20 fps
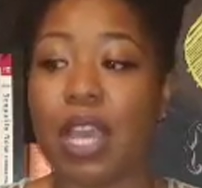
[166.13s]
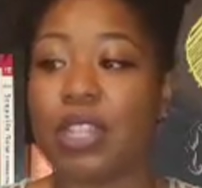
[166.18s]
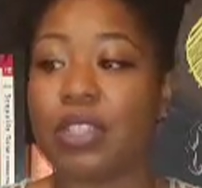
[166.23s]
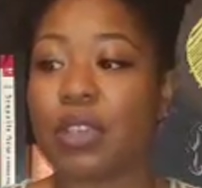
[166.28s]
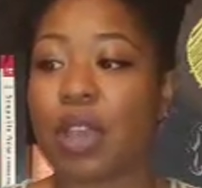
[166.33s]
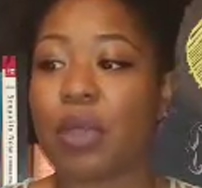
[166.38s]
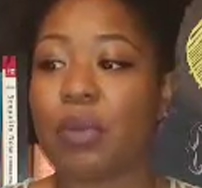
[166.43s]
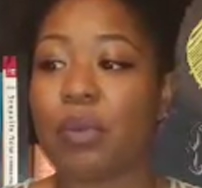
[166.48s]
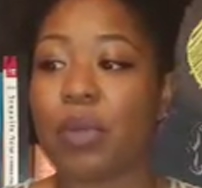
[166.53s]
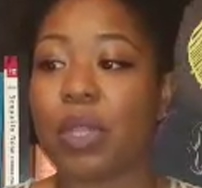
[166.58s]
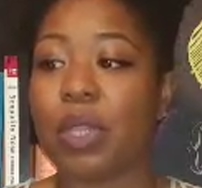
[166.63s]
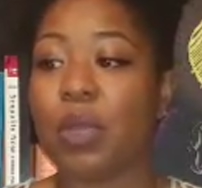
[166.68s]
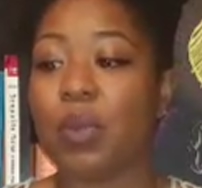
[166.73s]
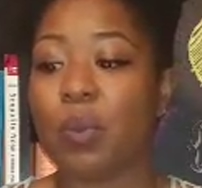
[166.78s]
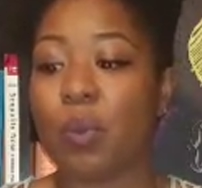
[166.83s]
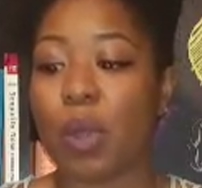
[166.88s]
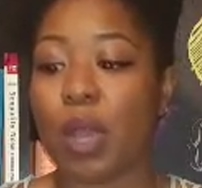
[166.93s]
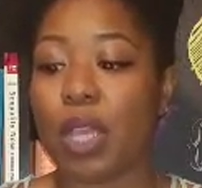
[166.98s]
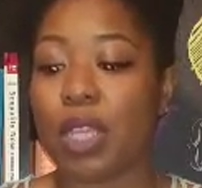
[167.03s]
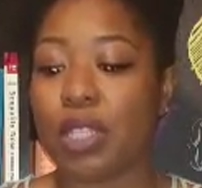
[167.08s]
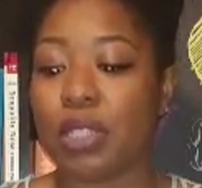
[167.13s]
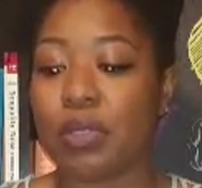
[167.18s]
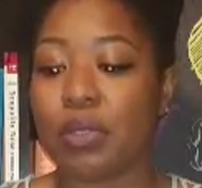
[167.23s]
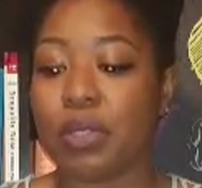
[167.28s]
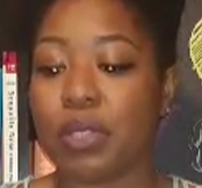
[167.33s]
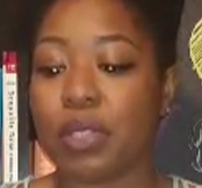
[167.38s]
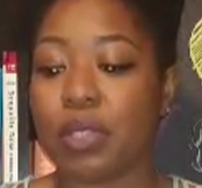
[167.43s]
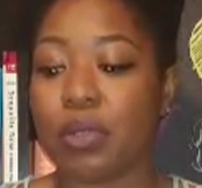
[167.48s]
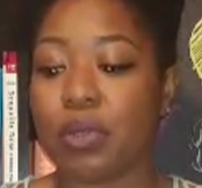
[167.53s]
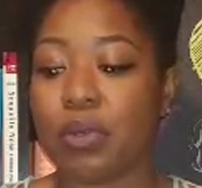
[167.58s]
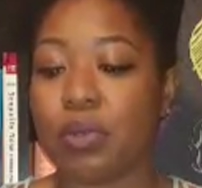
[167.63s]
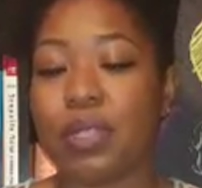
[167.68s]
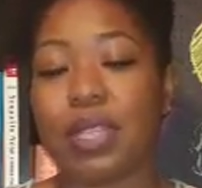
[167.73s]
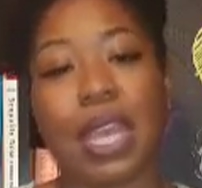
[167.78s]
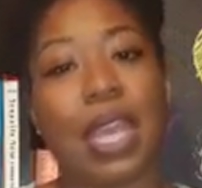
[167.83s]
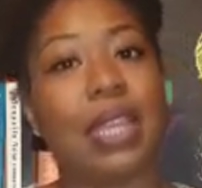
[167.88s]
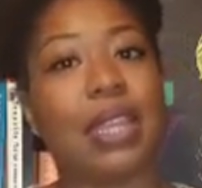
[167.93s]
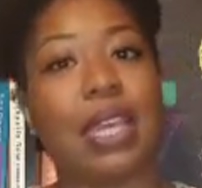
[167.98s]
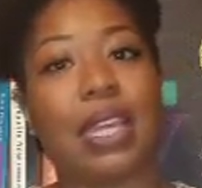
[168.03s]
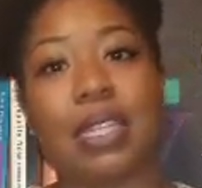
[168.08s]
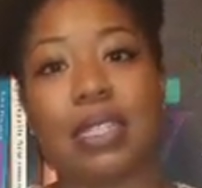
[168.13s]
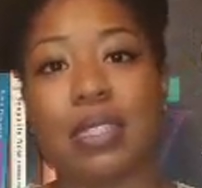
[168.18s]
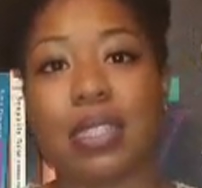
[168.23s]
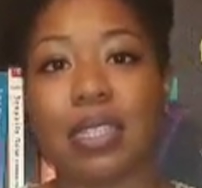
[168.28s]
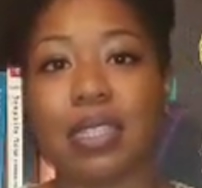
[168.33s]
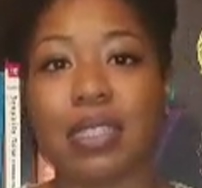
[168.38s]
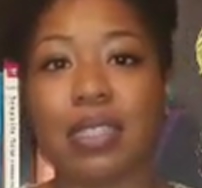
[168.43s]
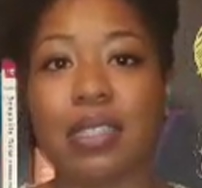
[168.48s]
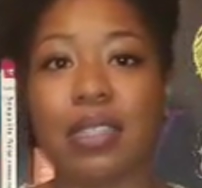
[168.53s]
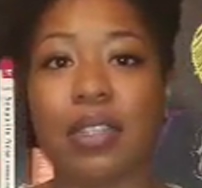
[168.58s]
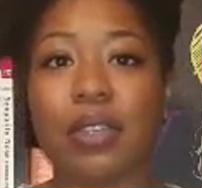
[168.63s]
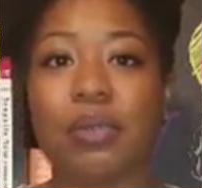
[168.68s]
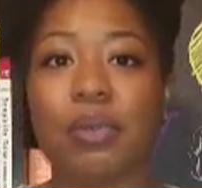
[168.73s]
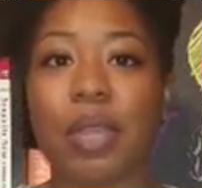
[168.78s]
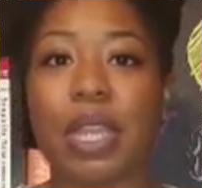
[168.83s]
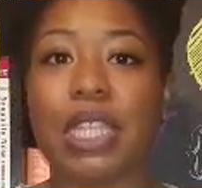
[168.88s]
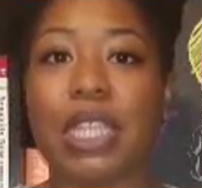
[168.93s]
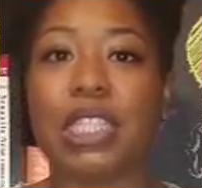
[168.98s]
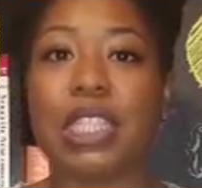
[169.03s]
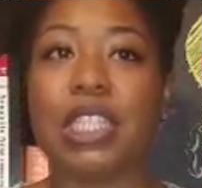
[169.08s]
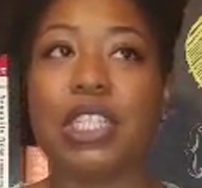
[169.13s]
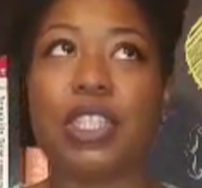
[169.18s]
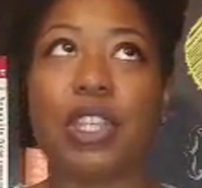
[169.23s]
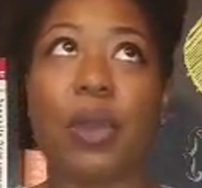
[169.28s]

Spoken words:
So I really want you to take that into consideration.